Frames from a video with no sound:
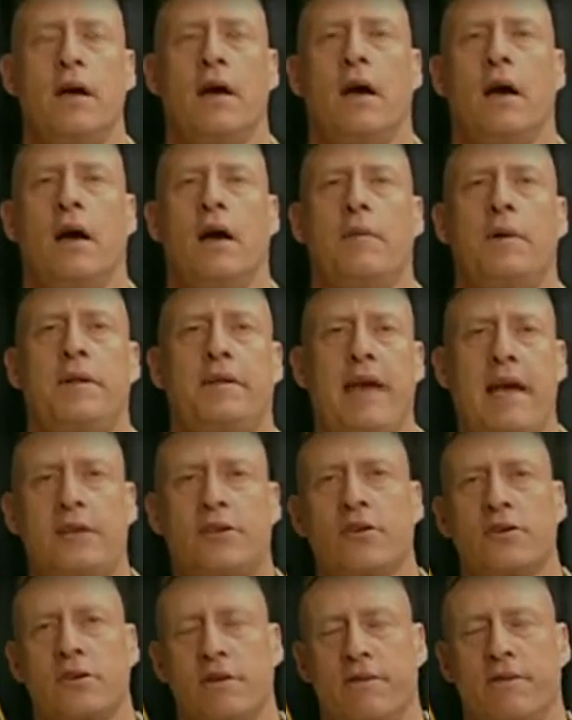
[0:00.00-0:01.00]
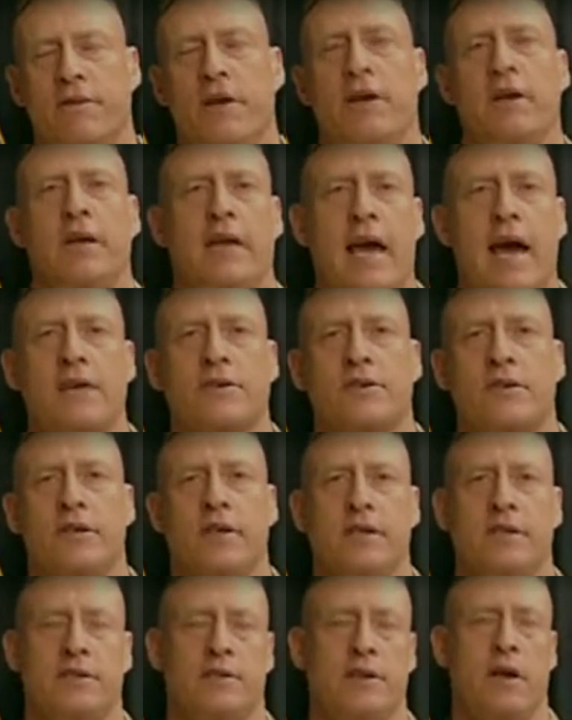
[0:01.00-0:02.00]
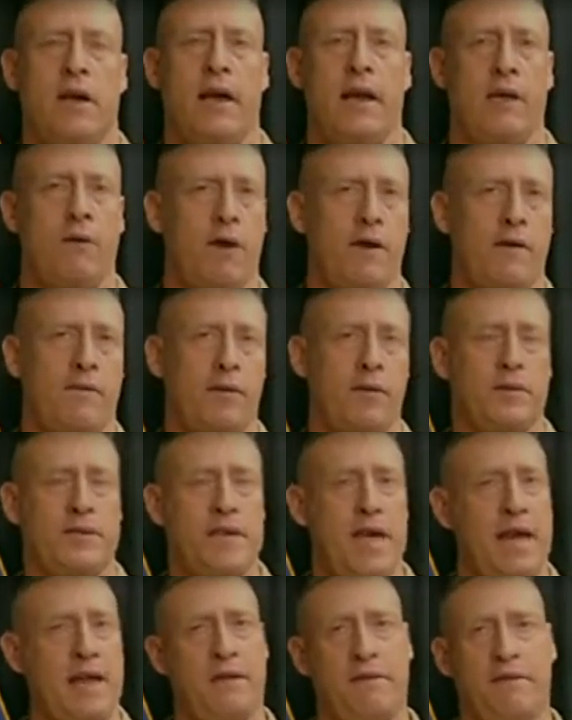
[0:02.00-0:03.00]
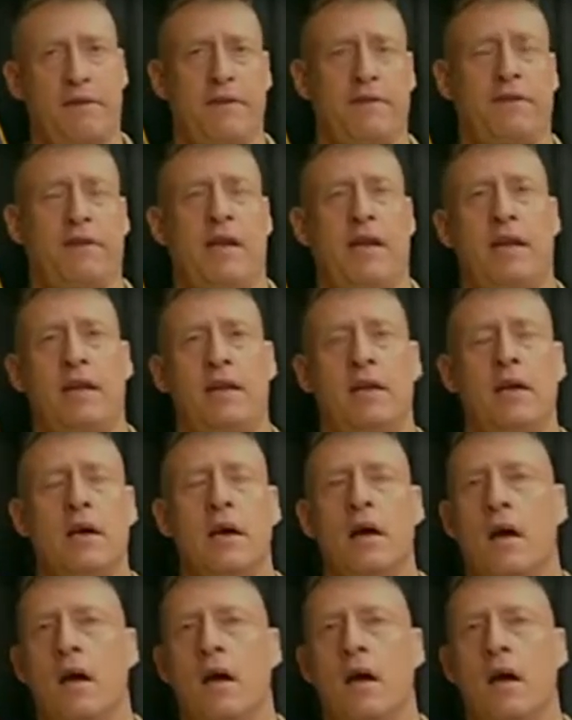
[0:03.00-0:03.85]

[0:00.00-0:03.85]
potential civilian casualties, anywhere from 10 to 15